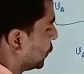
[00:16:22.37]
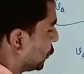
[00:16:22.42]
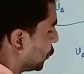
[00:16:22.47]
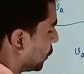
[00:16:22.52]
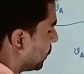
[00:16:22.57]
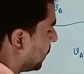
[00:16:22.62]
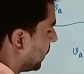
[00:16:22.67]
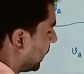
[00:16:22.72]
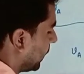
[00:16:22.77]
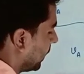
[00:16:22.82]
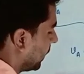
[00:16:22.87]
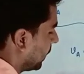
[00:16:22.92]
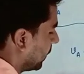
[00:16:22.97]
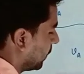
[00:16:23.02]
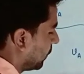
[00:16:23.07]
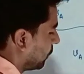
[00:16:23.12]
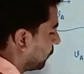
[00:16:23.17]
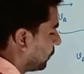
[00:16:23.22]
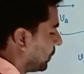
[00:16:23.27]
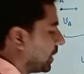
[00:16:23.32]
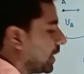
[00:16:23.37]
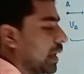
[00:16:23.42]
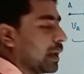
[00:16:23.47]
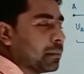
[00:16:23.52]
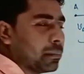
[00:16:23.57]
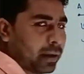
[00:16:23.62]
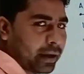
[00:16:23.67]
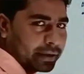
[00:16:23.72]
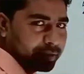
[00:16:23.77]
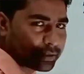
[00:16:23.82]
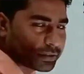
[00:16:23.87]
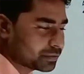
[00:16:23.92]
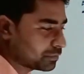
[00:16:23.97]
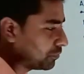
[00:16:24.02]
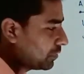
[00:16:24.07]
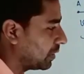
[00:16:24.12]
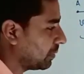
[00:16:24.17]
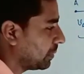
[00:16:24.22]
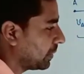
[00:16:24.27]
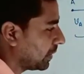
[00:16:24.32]
should be VA minus
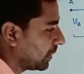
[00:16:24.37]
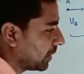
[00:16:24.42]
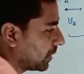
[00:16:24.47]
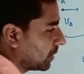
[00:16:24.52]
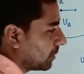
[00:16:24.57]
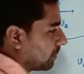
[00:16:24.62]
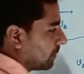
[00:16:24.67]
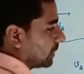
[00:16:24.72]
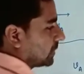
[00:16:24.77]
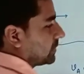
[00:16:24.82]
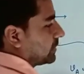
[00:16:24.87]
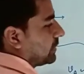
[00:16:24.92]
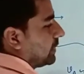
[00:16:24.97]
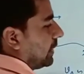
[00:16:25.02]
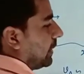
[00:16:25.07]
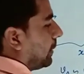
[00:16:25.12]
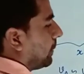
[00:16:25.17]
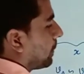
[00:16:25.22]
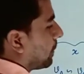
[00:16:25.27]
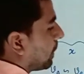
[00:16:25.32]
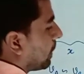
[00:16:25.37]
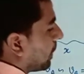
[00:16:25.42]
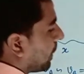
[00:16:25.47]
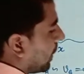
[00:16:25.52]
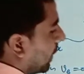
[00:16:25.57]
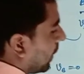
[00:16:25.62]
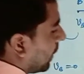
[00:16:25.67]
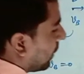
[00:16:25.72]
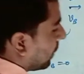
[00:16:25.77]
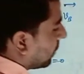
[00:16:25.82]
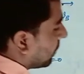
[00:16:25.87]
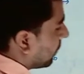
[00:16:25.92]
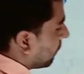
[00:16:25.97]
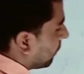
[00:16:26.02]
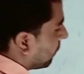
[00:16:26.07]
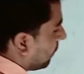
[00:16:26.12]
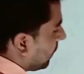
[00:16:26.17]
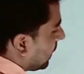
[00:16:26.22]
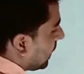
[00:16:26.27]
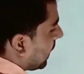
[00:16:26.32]
VB. But see,
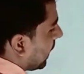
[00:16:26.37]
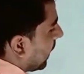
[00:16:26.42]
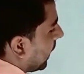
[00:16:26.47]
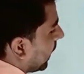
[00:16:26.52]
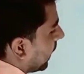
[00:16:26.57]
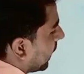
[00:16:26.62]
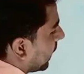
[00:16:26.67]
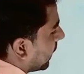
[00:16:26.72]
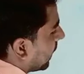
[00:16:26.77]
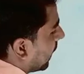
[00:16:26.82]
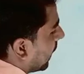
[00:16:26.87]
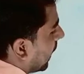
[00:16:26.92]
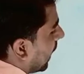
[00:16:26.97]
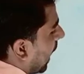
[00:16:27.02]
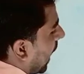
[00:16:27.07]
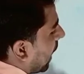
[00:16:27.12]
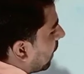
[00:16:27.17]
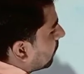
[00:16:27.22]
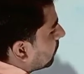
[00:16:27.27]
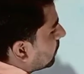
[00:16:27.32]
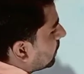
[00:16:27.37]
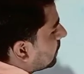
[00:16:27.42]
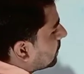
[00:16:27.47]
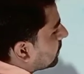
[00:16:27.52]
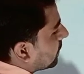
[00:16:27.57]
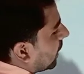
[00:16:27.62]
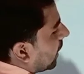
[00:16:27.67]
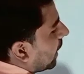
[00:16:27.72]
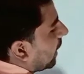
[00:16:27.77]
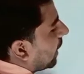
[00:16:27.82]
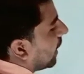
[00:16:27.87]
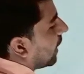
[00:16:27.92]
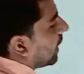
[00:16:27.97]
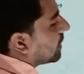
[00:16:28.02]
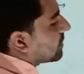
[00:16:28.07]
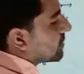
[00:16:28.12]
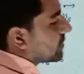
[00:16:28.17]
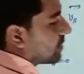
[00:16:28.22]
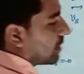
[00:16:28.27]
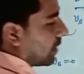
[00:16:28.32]
the VA means A
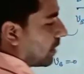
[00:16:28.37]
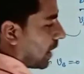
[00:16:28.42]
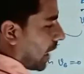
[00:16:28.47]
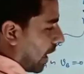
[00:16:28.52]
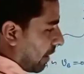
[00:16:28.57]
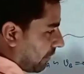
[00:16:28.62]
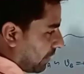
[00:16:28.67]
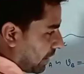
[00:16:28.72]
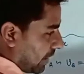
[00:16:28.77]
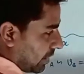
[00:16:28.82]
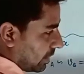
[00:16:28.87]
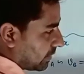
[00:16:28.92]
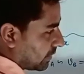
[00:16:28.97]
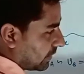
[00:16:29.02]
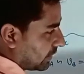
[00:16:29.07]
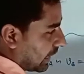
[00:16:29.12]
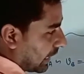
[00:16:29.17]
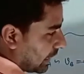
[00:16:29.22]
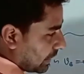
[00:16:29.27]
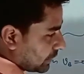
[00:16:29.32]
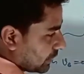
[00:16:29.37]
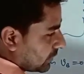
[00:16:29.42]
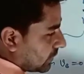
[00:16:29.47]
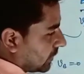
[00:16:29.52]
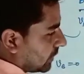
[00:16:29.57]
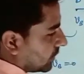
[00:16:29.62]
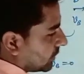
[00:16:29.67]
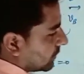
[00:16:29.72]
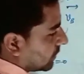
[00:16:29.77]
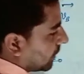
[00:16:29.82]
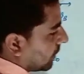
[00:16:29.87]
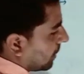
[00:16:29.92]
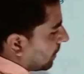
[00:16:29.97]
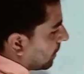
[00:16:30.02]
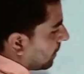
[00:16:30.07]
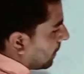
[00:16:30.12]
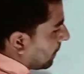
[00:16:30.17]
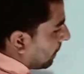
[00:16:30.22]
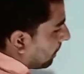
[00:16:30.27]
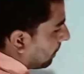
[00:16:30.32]
as having the direction this,
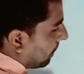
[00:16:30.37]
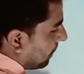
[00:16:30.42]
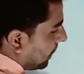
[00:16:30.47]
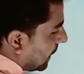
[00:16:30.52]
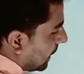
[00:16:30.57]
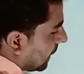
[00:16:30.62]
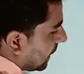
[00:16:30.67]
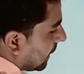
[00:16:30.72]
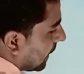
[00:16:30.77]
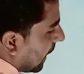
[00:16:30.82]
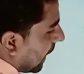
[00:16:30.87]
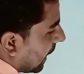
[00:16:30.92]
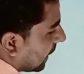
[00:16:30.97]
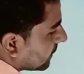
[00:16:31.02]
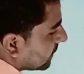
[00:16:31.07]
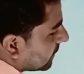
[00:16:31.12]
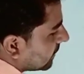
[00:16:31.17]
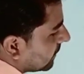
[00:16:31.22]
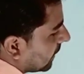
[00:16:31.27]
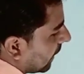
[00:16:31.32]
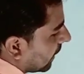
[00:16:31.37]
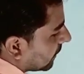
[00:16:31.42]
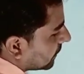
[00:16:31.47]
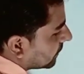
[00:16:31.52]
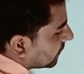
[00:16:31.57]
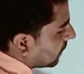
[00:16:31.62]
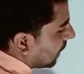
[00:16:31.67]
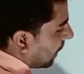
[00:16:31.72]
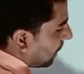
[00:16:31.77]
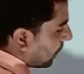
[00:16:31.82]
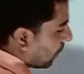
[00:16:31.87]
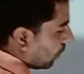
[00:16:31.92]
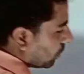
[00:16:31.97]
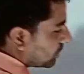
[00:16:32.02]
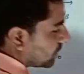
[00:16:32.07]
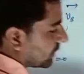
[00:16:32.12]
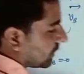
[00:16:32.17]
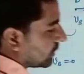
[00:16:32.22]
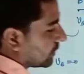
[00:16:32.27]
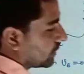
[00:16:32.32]
B has the direction
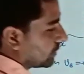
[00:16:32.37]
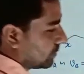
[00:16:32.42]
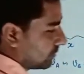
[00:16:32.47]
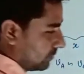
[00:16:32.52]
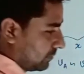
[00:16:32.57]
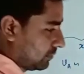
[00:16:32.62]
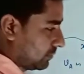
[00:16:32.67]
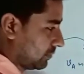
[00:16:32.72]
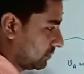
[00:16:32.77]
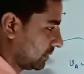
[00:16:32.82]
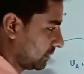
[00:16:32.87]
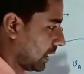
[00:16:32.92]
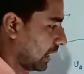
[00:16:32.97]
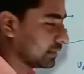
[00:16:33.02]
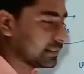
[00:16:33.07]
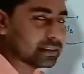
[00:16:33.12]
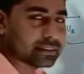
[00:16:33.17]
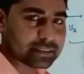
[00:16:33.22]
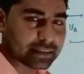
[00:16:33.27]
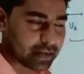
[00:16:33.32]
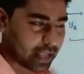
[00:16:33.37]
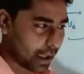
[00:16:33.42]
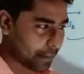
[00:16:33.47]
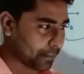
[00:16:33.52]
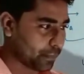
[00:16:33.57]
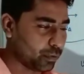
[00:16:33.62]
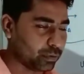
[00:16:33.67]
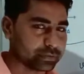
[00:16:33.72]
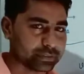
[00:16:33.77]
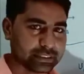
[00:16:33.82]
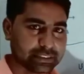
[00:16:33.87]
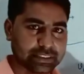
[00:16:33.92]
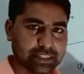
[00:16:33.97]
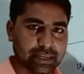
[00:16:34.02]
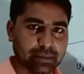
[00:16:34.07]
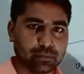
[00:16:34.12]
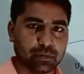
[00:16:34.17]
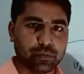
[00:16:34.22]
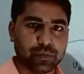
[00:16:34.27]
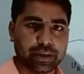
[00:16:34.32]
opposite. As I said, opposite,
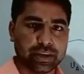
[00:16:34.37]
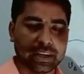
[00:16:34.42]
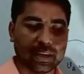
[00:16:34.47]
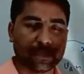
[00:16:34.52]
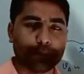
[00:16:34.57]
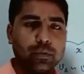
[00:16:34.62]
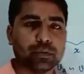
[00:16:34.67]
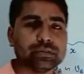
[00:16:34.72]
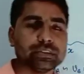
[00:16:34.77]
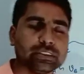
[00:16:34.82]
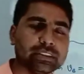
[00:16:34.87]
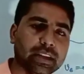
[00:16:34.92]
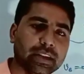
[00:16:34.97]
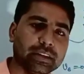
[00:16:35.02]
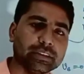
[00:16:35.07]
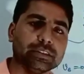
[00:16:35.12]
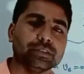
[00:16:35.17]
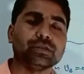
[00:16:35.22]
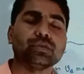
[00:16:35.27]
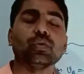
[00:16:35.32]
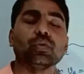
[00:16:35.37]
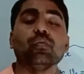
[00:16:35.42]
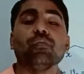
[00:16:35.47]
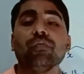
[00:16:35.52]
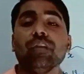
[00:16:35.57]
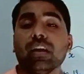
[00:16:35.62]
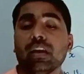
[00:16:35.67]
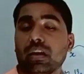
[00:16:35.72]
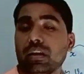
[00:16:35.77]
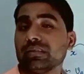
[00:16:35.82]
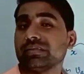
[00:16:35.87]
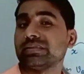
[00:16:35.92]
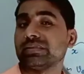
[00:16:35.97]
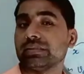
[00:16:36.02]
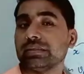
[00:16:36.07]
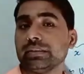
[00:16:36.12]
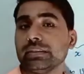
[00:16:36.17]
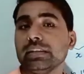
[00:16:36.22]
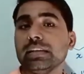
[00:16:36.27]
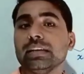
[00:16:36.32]
they are moving in opposite direction. So
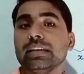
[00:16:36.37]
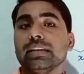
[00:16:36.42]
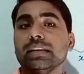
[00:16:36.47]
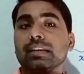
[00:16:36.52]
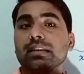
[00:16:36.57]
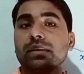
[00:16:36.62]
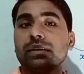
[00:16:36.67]
velocity